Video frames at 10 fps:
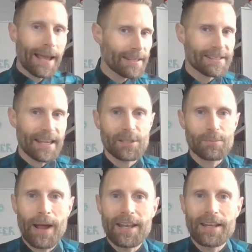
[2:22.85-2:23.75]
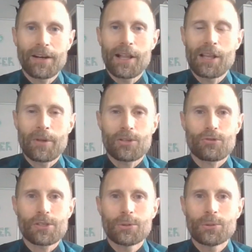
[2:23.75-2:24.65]
It says Pioneer
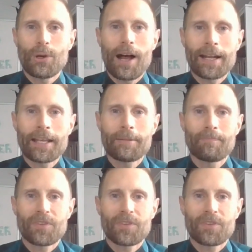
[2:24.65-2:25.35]
Elementary School on it.